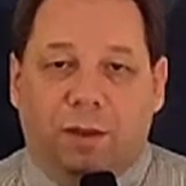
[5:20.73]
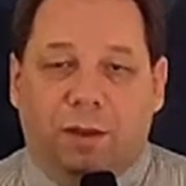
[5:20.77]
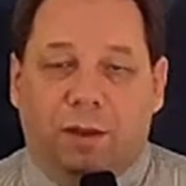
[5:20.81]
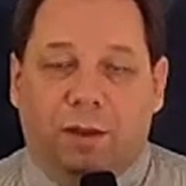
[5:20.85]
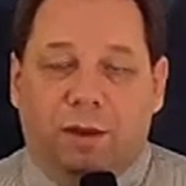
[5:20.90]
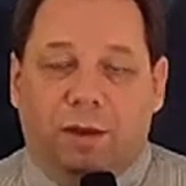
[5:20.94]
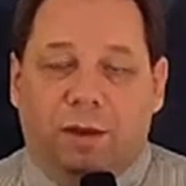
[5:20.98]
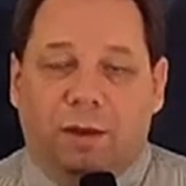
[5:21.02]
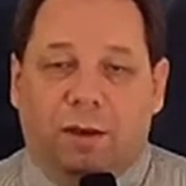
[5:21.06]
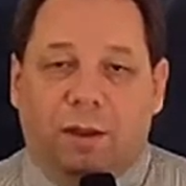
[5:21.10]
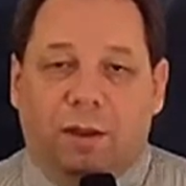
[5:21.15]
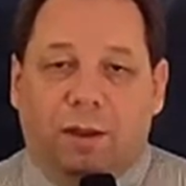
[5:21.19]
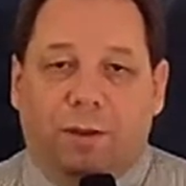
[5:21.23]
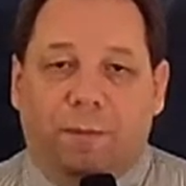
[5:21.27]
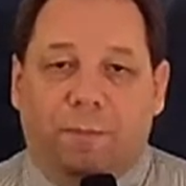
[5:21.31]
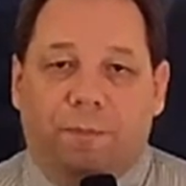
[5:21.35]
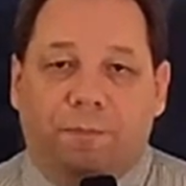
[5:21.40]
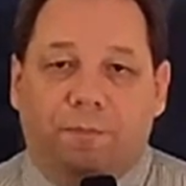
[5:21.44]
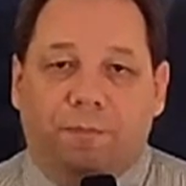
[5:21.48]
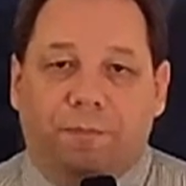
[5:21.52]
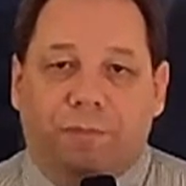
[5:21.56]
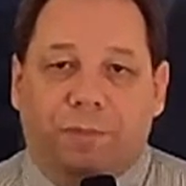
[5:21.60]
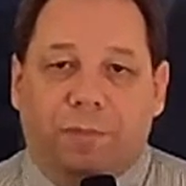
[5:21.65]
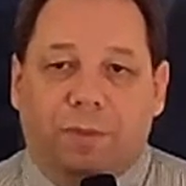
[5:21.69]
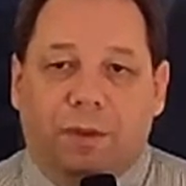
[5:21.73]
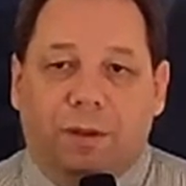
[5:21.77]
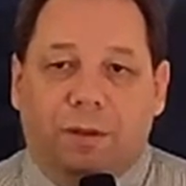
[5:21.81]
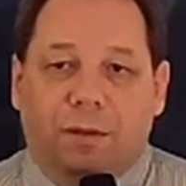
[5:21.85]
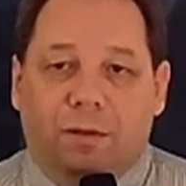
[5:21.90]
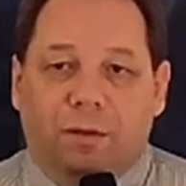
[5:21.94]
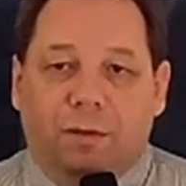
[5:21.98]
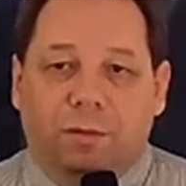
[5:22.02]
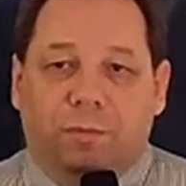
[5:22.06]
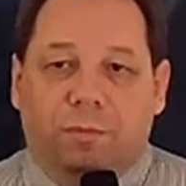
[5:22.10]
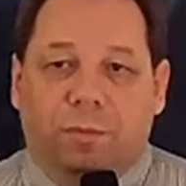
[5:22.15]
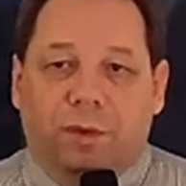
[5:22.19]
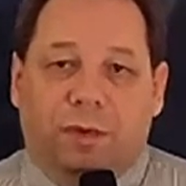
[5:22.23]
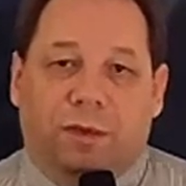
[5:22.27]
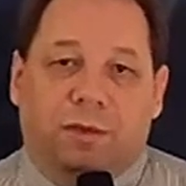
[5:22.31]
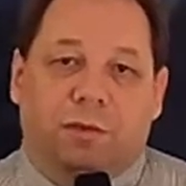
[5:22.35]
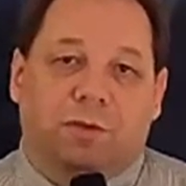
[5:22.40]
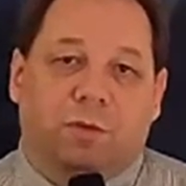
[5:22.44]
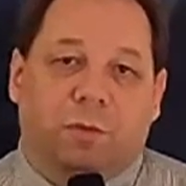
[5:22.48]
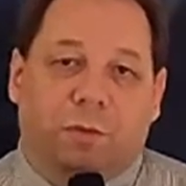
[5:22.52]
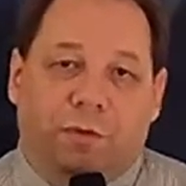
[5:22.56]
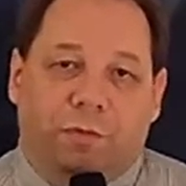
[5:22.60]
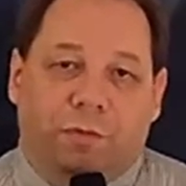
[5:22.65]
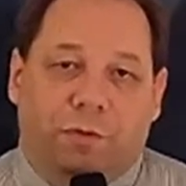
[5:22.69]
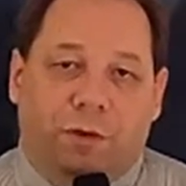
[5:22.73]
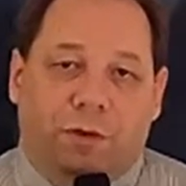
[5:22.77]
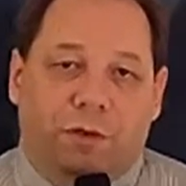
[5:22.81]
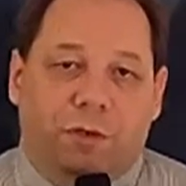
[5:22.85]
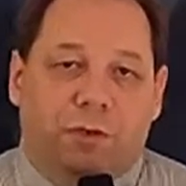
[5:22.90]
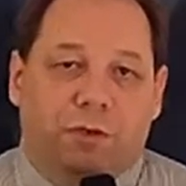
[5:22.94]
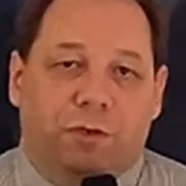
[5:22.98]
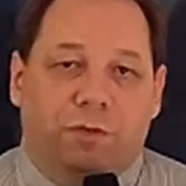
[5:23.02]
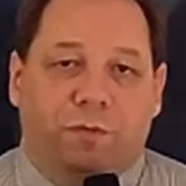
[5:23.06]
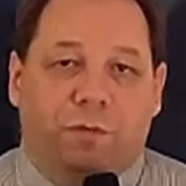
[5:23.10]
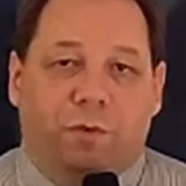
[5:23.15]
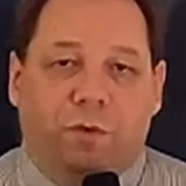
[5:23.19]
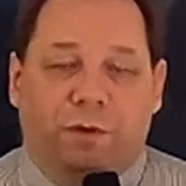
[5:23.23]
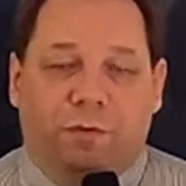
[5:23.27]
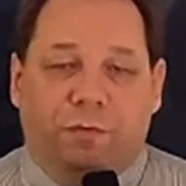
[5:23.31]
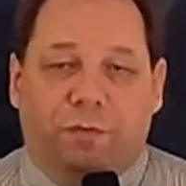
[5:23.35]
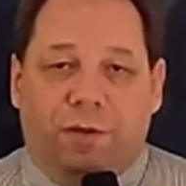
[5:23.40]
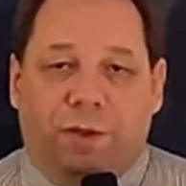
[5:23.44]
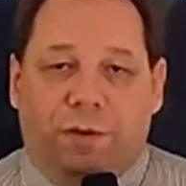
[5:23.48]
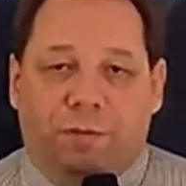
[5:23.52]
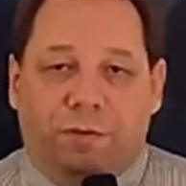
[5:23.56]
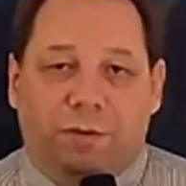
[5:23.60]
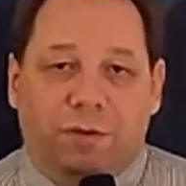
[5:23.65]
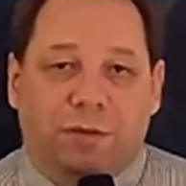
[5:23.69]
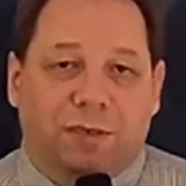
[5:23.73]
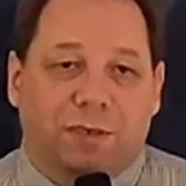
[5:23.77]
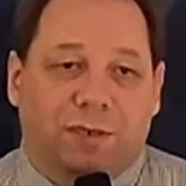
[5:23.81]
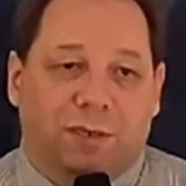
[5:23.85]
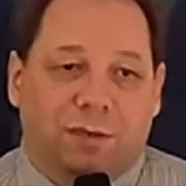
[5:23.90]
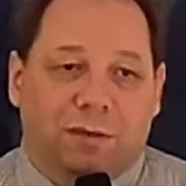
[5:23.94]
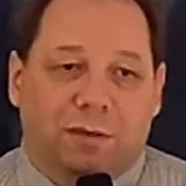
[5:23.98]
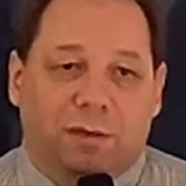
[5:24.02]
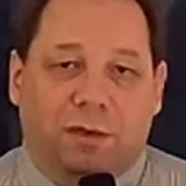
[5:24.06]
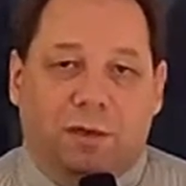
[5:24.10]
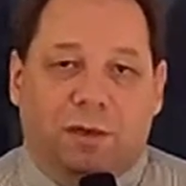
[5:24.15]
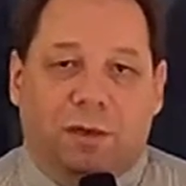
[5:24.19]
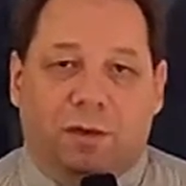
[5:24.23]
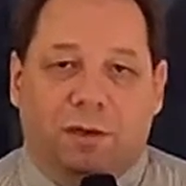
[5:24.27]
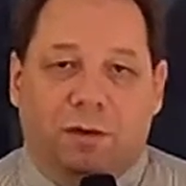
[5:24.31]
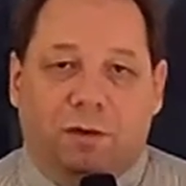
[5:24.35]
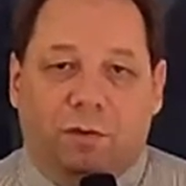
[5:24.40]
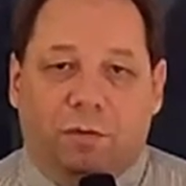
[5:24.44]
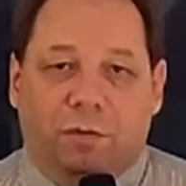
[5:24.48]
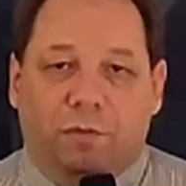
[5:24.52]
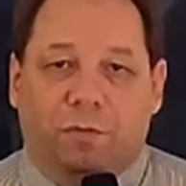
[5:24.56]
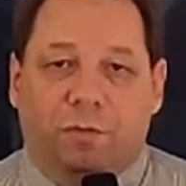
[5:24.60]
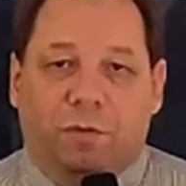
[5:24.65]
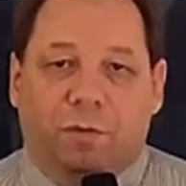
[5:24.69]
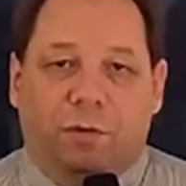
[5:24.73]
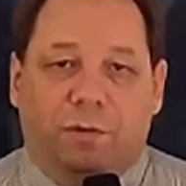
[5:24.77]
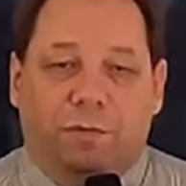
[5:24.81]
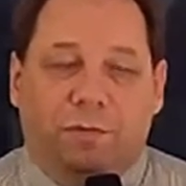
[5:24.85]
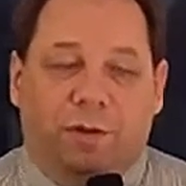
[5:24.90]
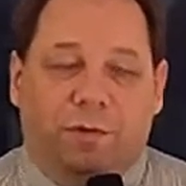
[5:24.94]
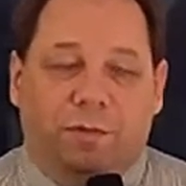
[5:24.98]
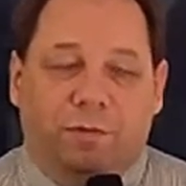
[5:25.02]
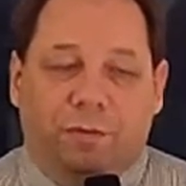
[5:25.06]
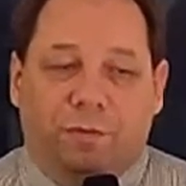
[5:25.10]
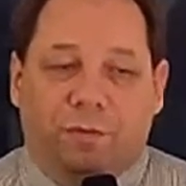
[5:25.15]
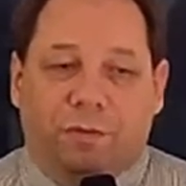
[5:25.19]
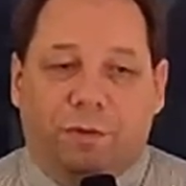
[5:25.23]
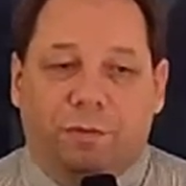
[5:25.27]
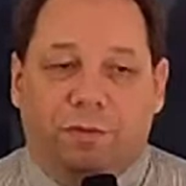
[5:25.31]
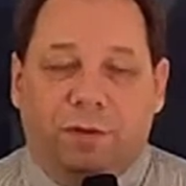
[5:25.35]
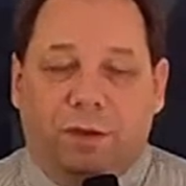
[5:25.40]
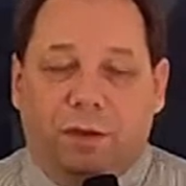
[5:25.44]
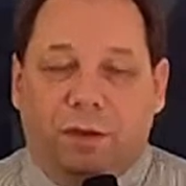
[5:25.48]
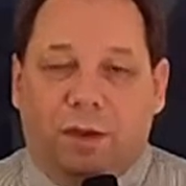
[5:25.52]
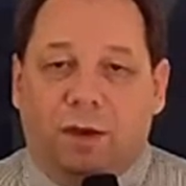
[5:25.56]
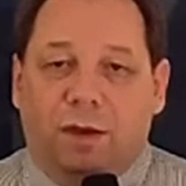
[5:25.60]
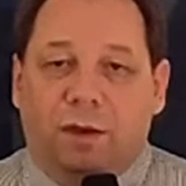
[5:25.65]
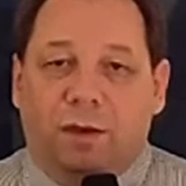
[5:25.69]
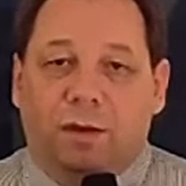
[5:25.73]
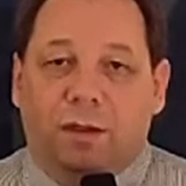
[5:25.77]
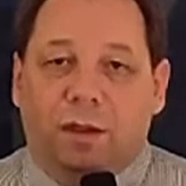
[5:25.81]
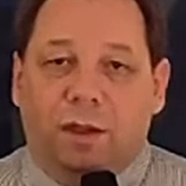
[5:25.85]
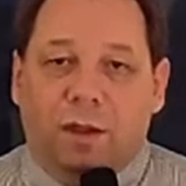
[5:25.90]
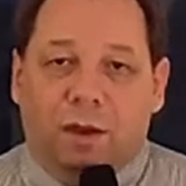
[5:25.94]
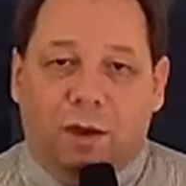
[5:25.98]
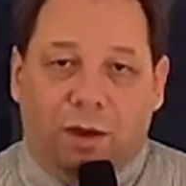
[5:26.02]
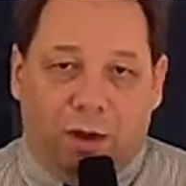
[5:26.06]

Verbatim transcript: And um, meaning square footage 45 to 60 you know 45 to 50 and